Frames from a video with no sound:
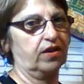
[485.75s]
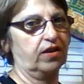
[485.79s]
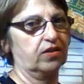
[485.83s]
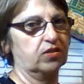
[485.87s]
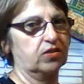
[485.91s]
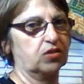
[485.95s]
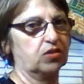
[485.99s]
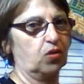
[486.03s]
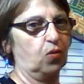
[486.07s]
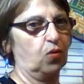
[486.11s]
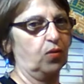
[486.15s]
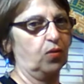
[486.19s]

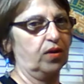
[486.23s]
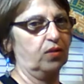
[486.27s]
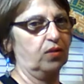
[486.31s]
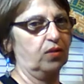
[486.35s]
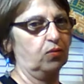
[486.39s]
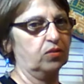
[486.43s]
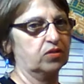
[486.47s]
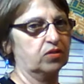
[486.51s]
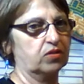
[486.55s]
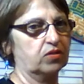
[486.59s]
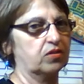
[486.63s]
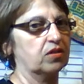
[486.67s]
So it
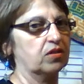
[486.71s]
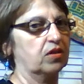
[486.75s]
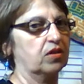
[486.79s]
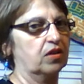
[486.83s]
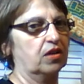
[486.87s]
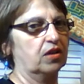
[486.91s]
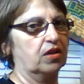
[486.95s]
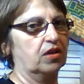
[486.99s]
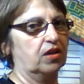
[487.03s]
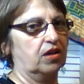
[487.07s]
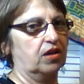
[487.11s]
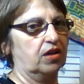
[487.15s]

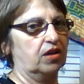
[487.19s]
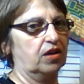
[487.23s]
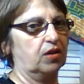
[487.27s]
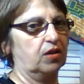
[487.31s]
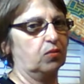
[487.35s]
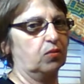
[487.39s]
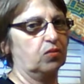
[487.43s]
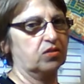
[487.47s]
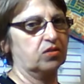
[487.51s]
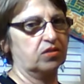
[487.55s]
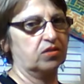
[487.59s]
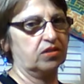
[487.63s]

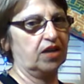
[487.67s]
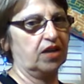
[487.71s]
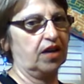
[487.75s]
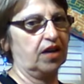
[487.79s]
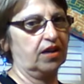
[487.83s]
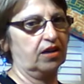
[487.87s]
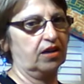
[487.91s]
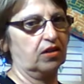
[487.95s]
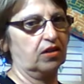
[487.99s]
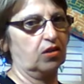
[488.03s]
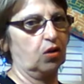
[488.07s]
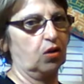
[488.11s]
was
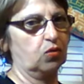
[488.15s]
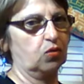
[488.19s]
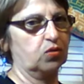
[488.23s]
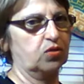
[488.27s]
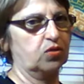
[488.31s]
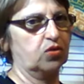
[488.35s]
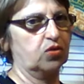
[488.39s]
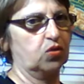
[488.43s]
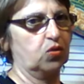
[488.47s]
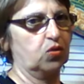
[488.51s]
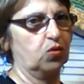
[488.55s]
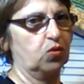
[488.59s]
getting close
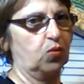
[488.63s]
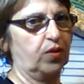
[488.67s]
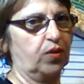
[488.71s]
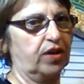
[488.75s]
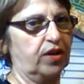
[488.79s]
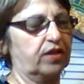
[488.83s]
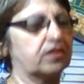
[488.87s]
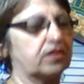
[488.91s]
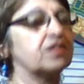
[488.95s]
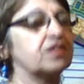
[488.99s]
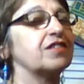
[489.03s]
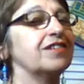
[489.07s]
to 2
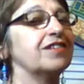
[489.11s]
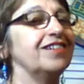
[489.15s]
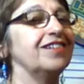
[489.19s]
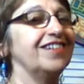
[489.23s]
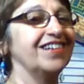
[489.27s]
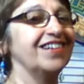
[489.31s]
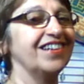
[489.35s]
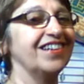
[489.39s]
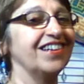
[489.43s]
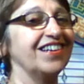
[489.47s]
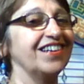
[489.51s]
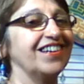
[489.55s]
weeks.
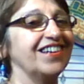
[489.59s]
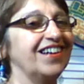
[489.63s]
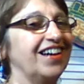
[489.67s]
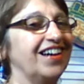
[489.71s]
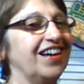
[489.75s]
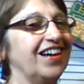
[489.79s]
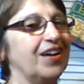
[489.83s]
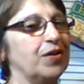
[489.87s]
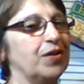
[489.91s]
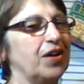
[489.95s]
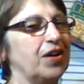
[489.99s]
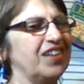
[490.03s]

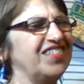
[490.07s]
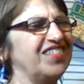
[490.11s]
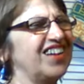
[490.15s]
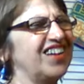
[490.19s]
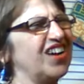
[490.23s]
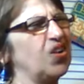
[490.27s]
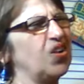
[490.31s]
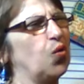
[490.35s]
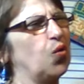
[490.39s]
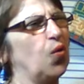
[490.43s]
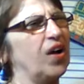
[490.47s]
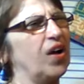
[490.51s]
Not
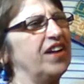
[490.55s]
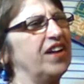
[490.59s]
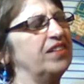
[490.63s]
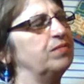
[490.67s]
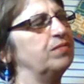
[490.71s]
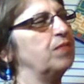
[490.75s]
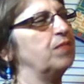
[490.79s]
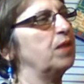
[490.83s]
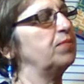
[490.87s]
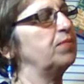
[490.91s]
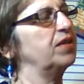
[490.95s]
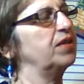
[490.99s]
quite,
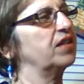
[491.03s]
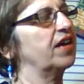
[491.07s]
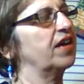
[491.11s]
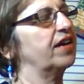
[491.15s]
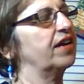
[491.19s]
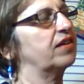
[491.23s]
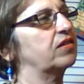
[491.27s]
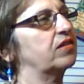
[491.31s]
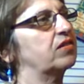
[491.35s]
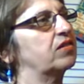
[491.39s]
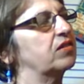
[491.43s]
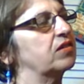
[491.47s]
maybe like
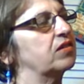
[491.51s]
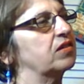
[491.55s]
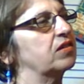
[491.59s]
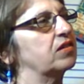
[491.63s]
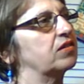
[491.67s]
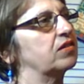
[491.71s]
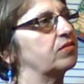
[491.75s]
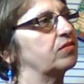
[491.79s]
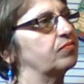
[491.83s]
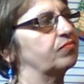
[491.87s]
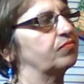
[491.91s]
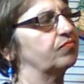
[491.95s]

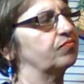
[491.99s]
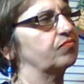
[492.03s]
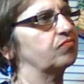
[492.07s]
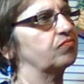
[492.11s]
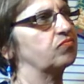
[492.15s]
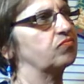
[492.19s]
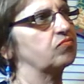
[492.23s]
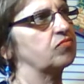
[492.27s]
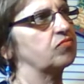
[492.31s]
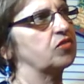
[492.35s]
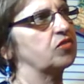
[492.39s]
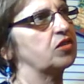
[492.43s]

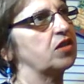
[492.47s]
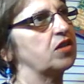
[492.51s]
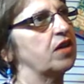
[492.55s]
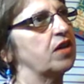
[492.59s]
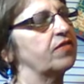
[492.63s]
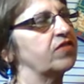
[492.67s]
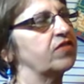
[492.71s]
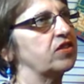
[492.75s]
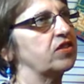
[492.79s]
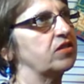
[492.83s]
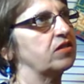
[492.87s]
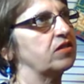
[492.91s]
7.
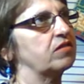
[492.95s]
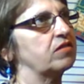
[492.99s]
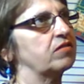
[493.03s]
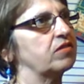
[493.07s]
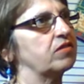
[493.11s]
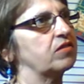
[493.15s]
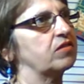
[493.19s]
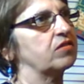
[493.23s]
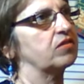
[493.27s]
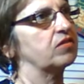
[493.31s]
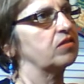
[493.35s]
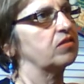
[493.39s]

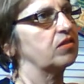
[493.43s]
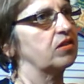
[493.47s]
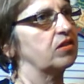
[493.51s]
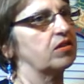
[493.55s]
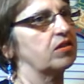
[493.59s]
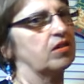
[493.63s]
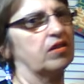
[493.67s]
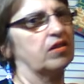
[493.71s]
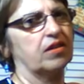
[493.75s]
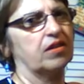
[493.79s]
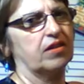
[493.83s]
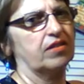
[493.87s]

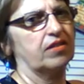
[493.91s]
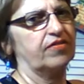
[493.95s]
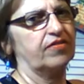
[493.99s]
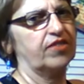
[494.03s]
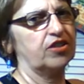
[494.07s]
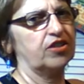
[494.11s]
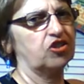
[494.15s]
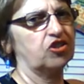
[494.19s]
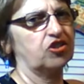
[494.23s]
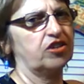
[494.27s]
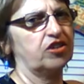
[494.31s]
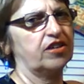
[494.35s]

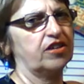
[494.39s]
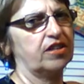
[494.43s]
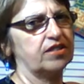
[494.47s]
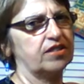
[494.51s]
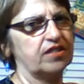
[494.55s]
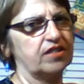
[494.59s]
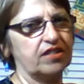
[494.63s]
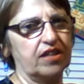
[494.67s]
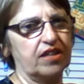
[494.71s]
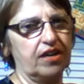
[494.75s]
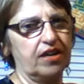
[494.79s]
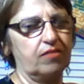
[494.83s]
Finished it
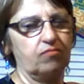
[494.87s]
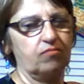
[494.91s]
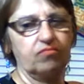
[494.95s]
yesterday.